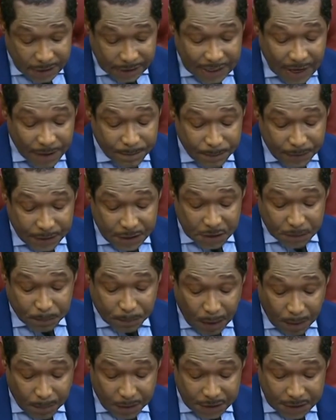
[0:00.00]
the government has
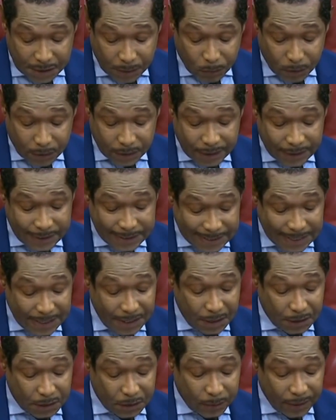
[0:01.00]
promised it will
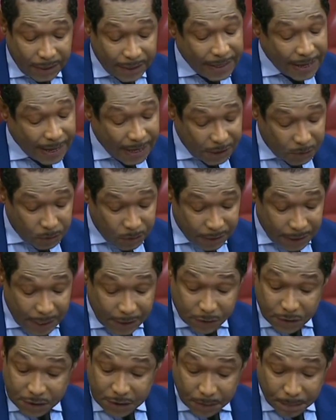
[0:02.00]
continue to engage with
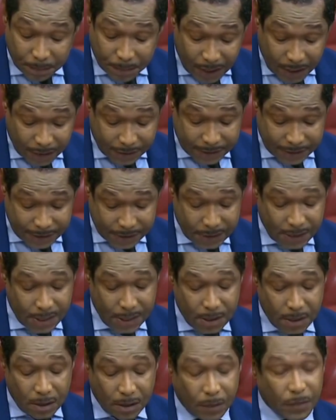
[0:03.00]
interested parties
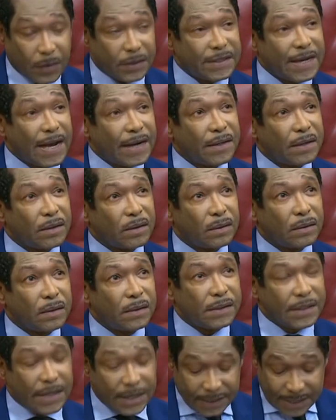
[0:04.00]
on the technical
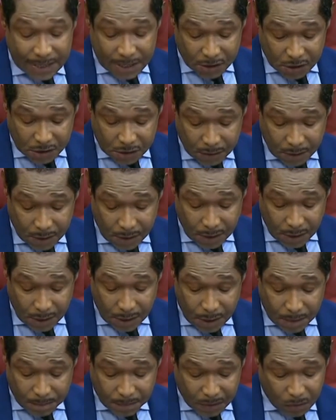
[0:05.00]
details.
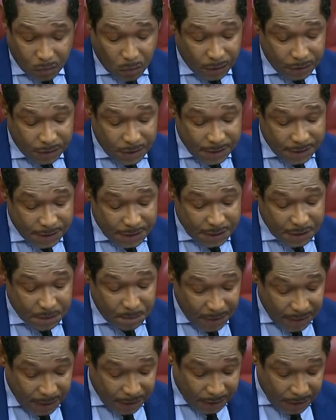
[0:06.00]
But what does this
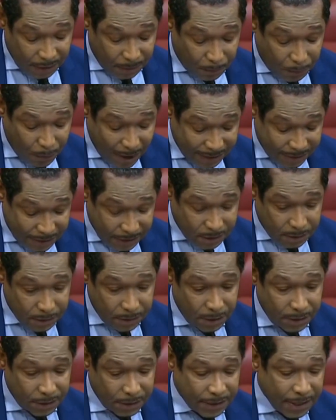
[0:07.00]
mean in practical
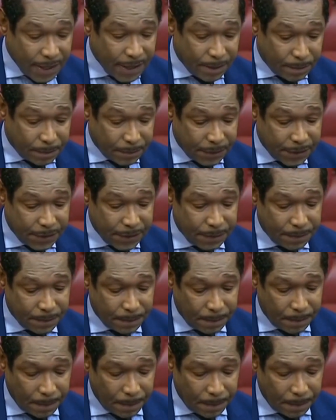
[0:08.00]
terms?